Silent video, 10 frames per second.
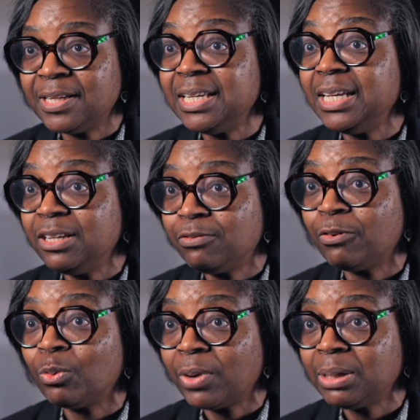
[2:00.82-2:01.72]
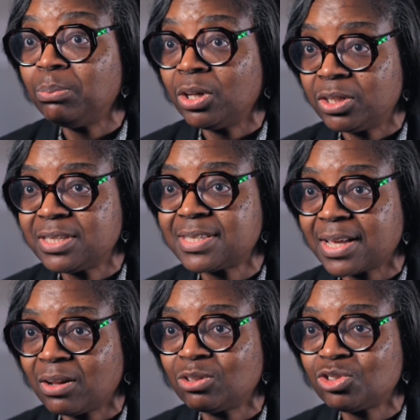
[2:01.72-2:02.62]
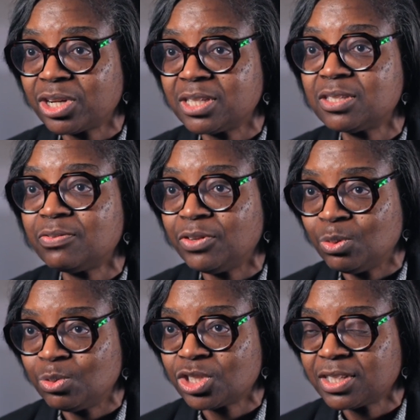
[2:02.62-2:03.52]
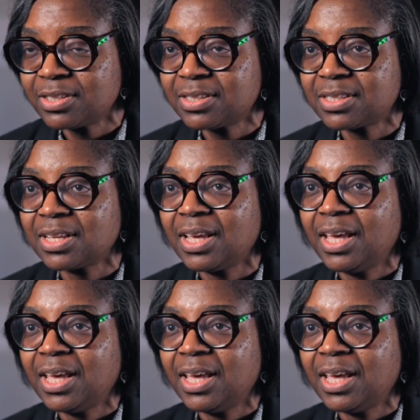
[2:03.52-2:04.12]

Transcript: need for red blood cell transfusions,